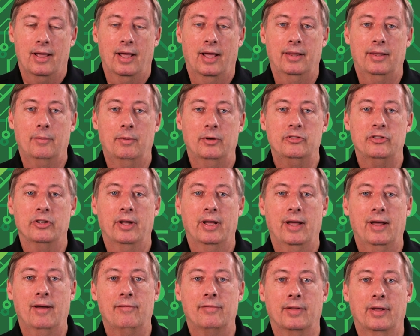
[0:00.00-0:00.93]
And then once you
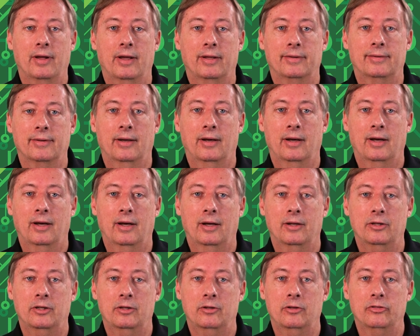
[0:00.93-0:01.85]
have that,
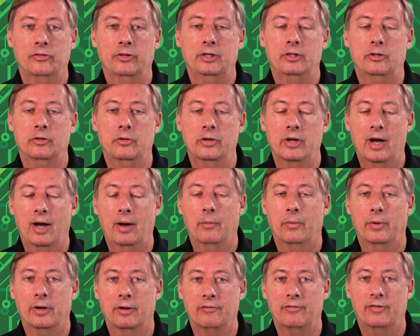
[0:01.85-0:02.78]
uh, you usually do
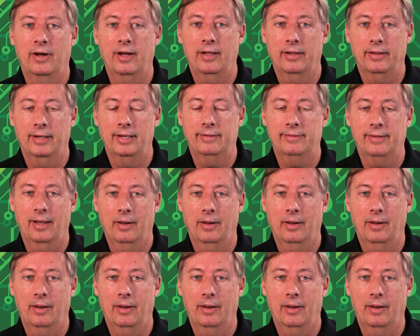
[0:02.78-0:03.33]
not want to violate